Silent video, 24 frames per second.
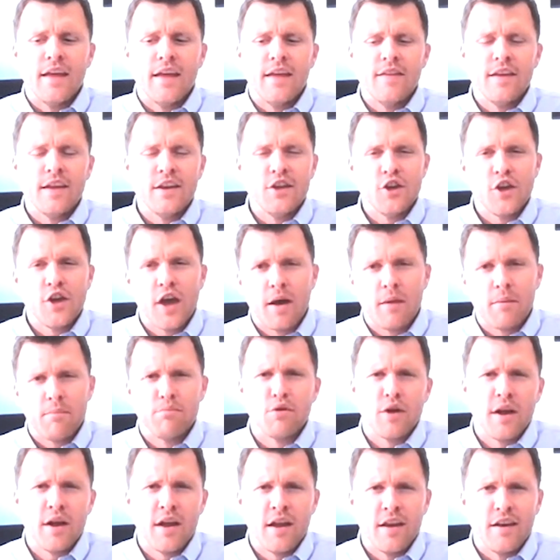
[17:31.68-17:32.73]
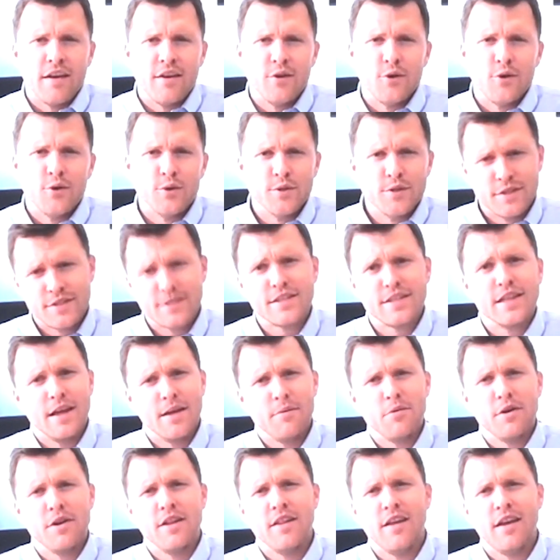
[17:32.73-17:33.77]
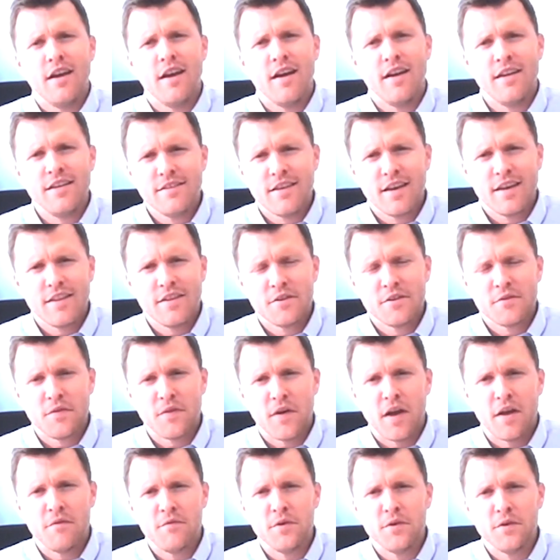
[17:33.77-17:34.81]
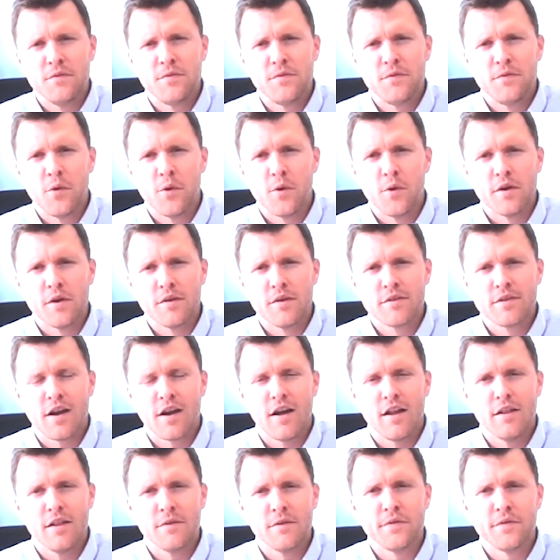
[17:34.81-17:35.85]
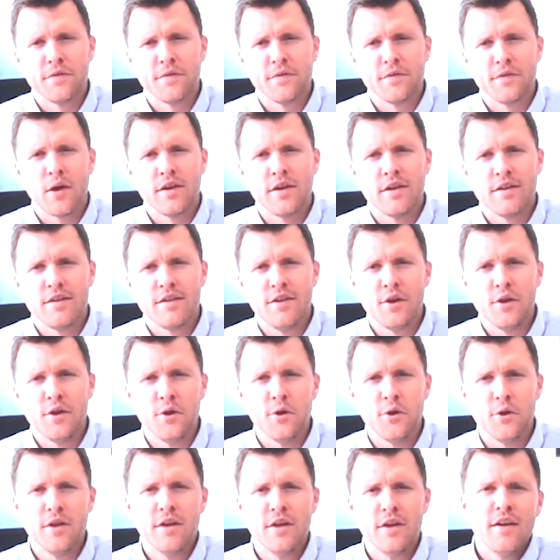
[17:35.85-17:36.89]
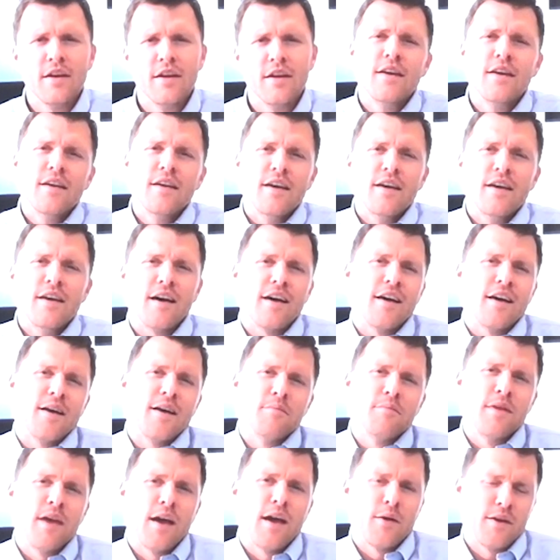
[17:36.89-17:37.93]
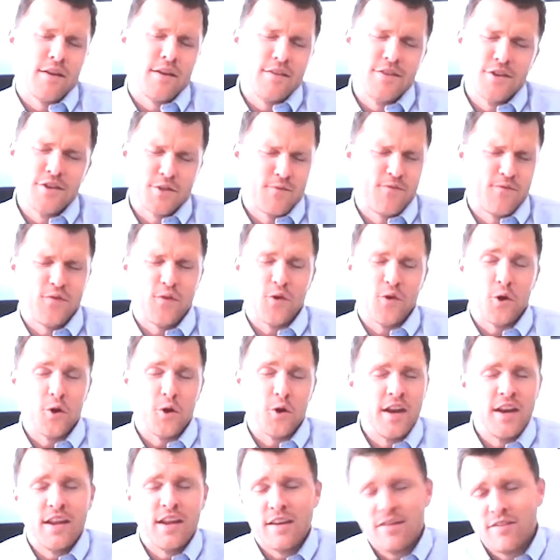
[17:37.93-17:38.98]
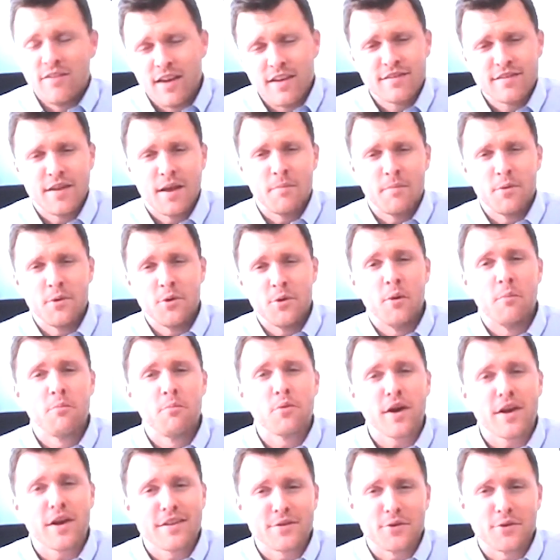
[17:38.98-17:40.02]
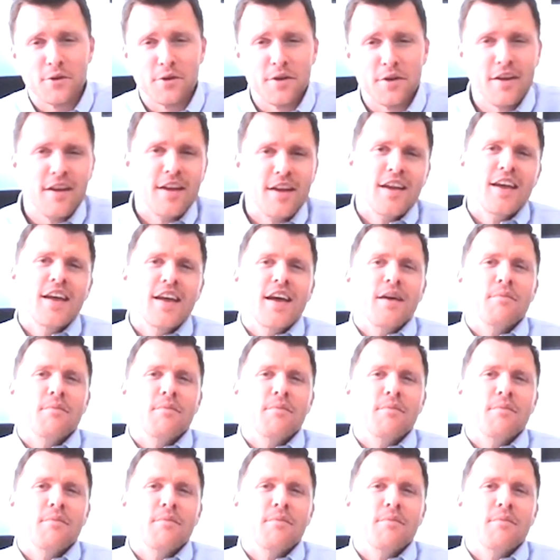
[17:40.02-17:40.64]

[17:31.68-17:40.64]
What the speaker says: And then you got Brent, who was a celebrity there, and he's this 5'4" cauliflower-eared dude that could just fold any of us up into a pretzel.